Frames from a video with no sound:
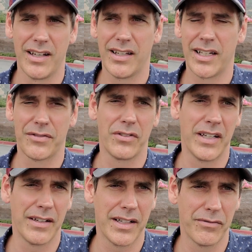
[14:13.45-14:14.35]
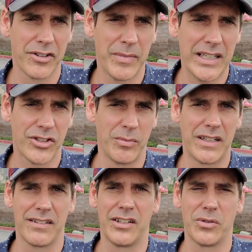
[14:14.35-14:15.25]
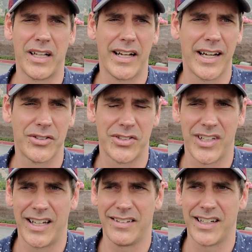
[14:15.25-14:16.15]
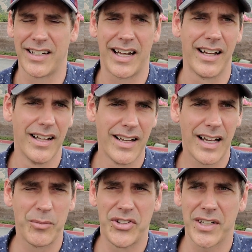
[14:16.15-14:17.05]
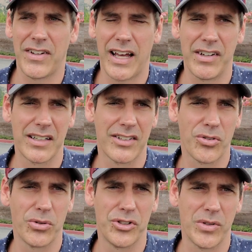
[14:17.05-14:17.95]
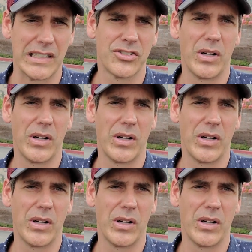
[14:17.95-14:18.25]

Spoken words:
It's for the inflammation, because I do a lot of exercising, and I'm sick of having sore joints.